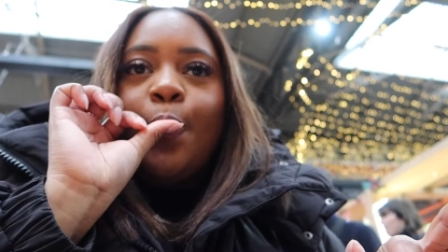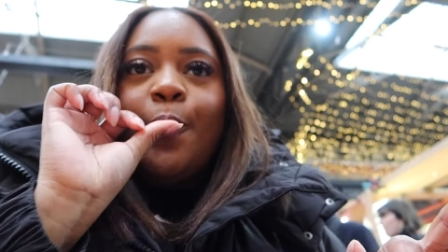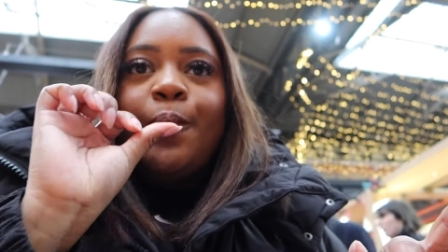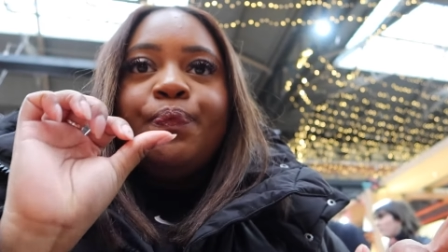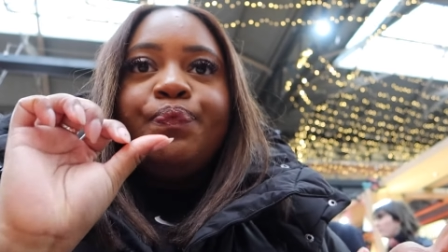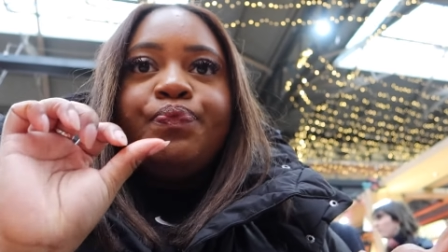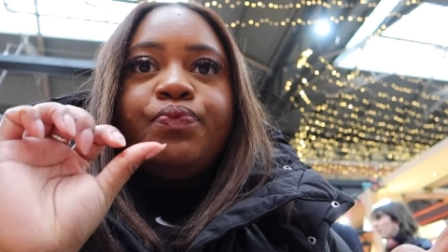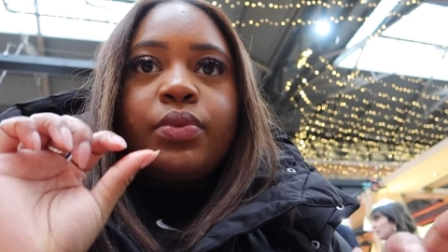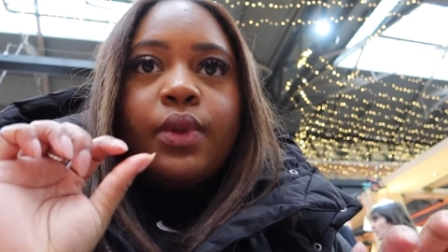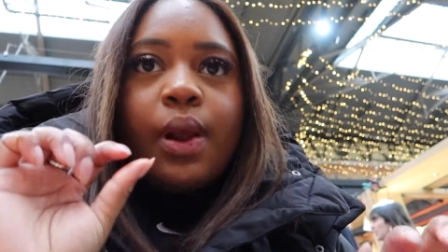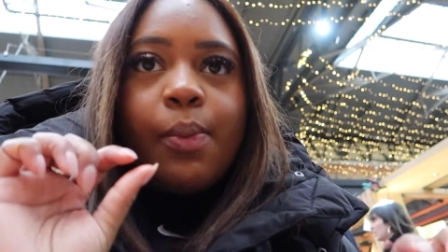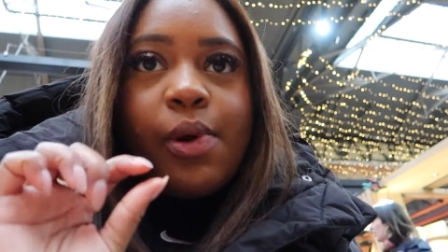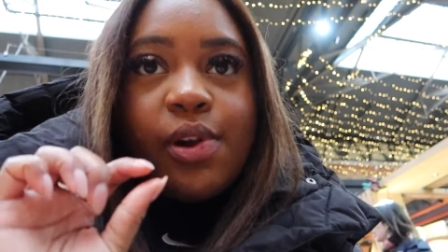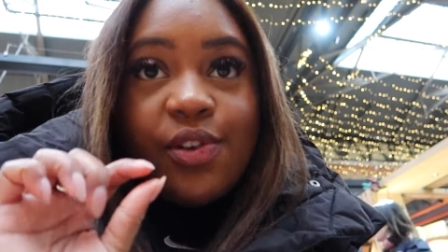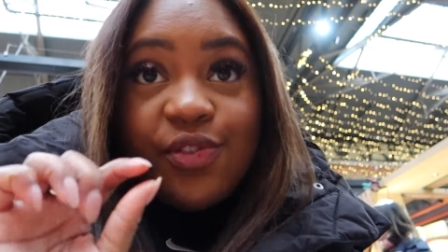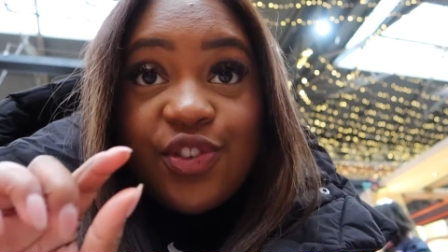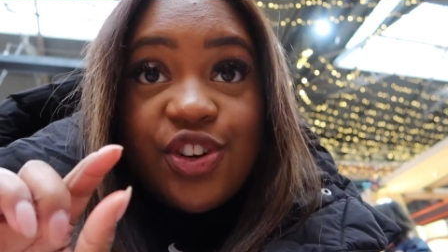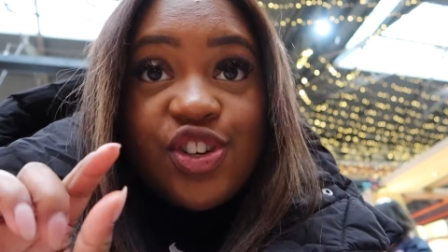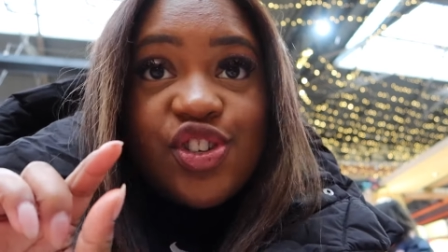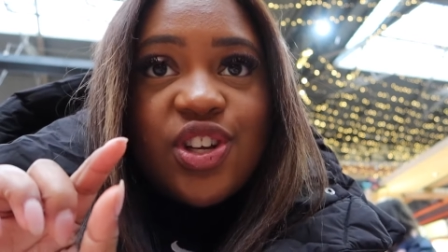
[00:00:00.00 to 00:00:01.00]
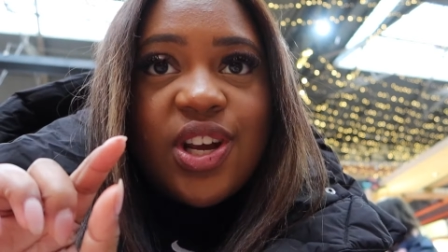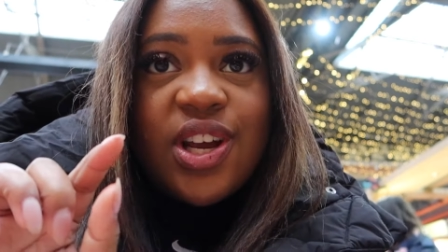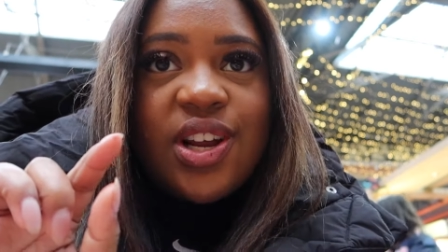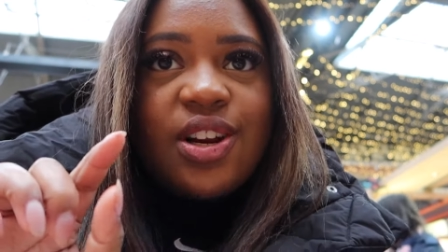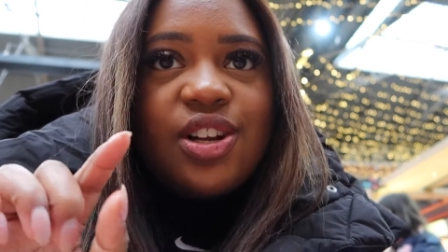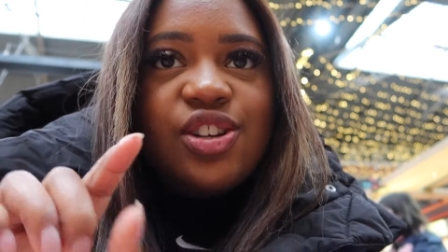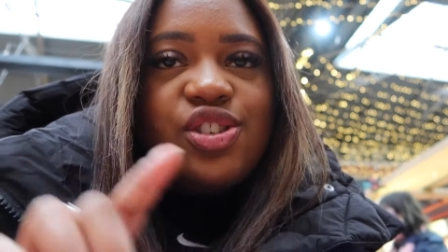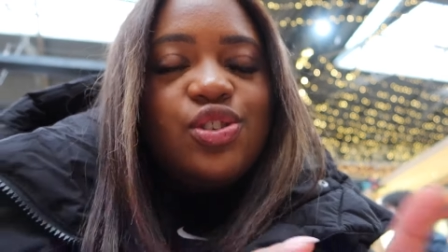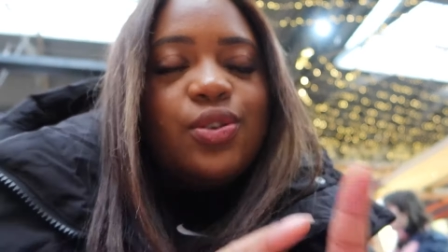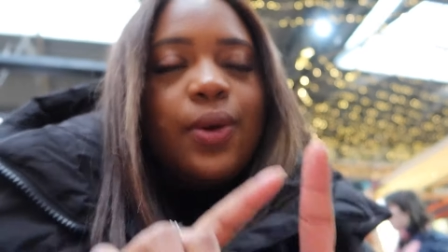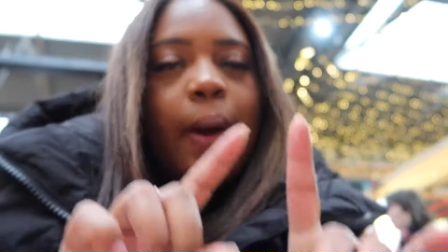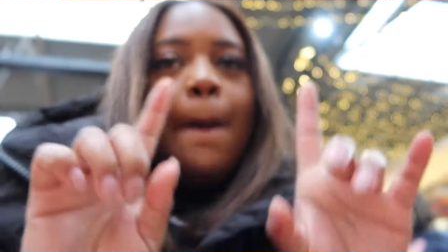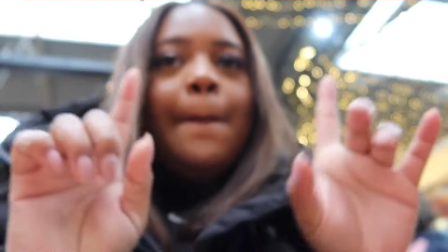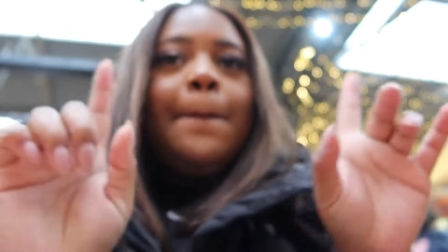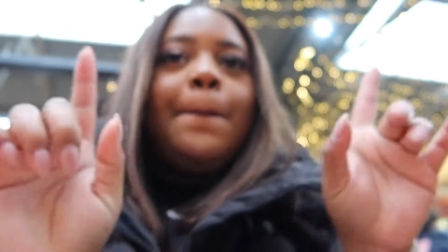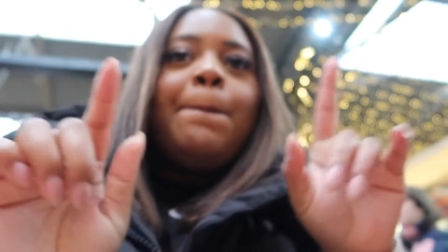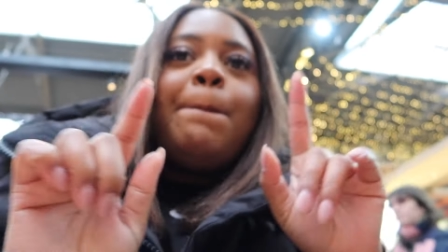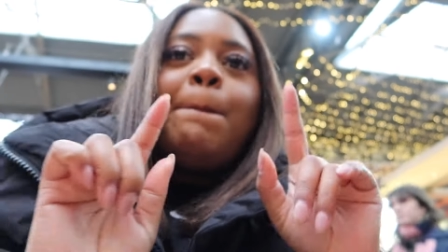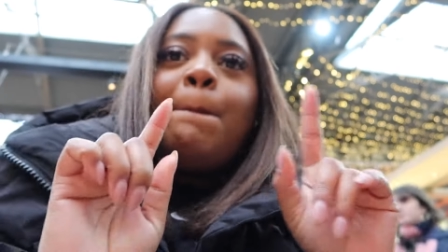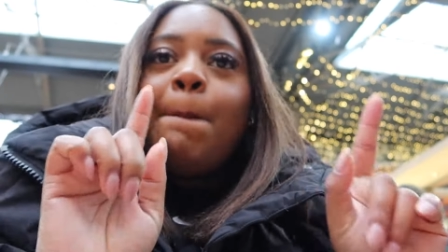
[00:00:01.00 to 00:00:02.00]
good. I'm gonna finish eating this
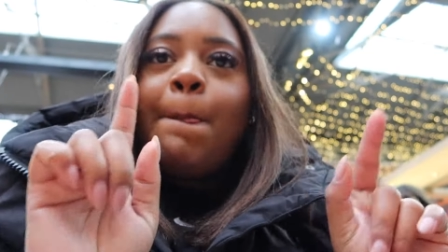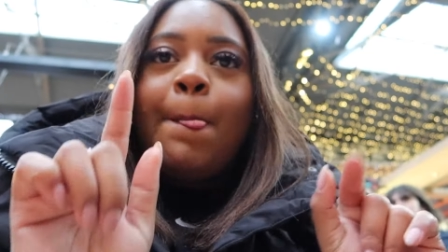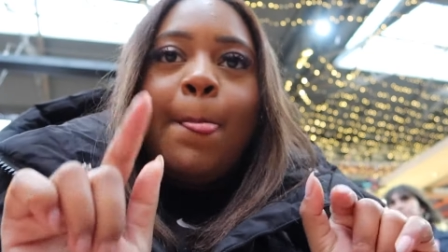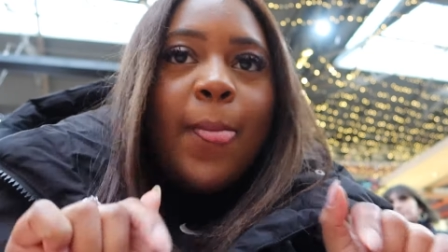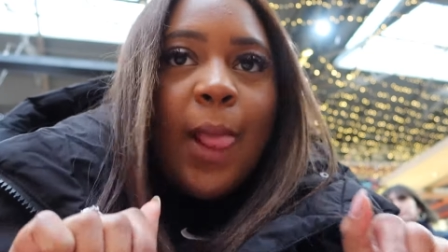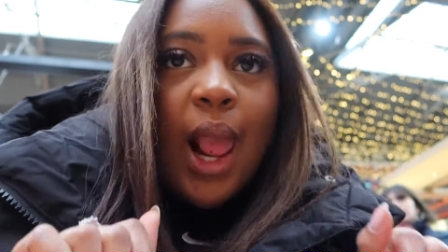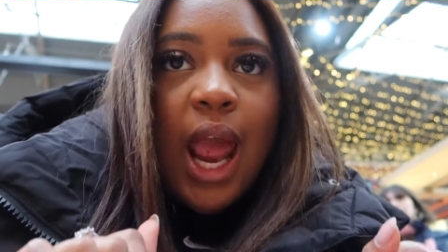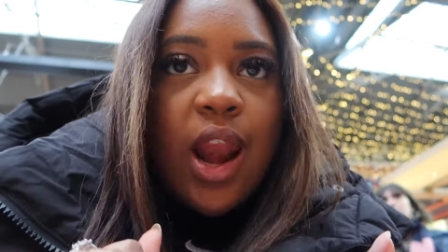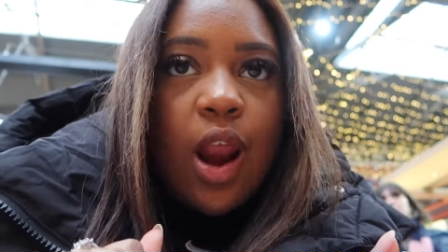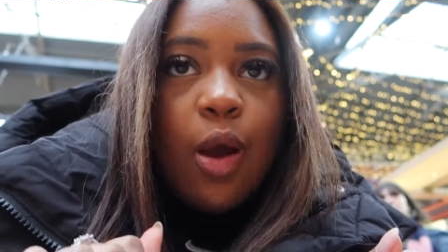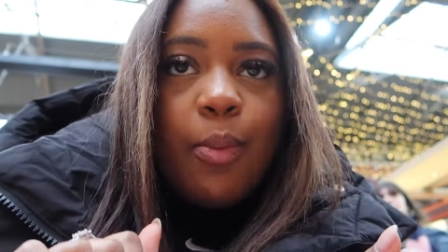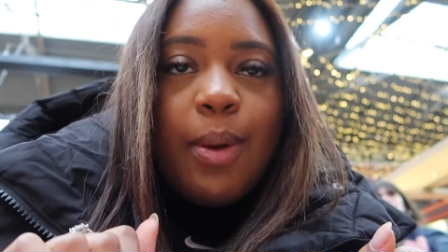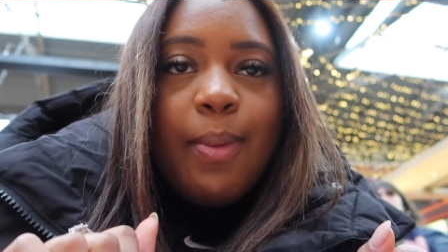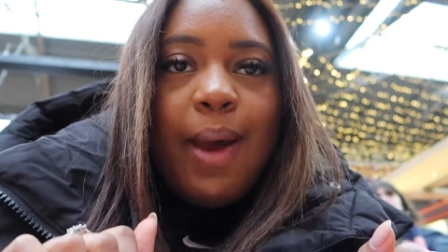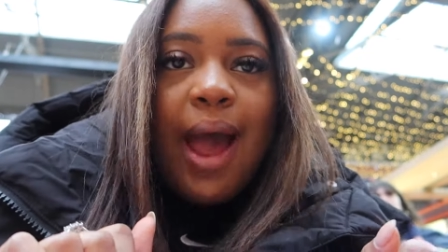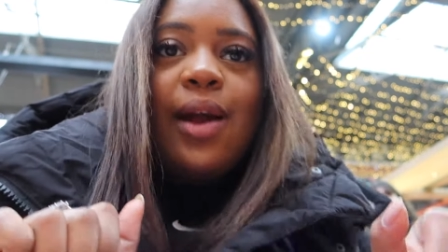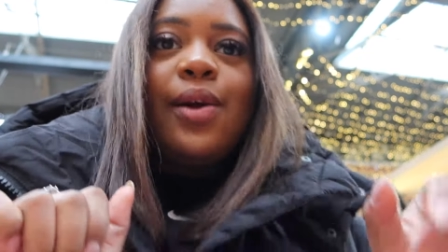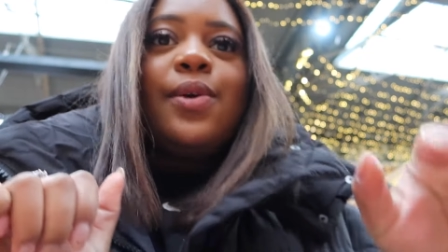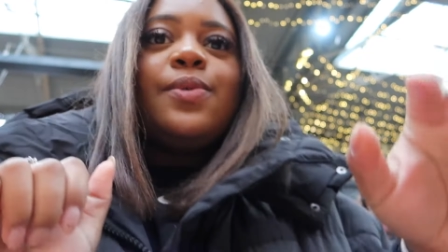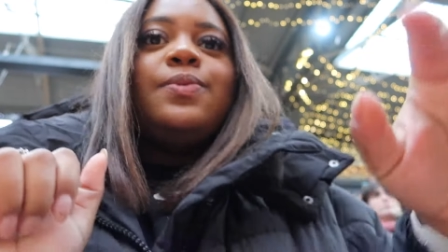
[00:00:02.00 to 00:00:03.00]
and I'll be back.